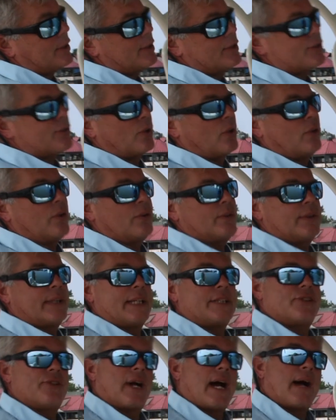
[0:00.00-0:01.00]
control
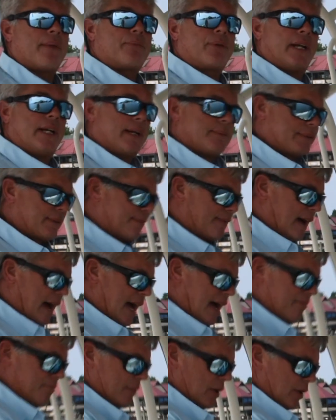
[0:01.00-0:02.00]
lets you operate up to
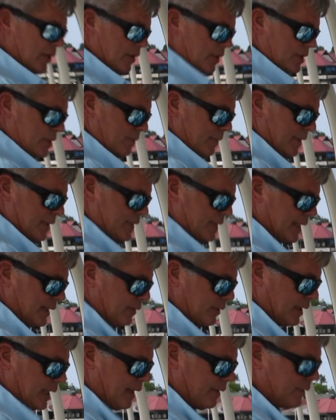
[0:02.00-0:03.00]
5 motors with a
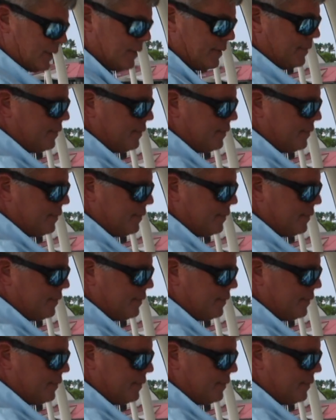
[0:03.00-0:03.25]
single lever.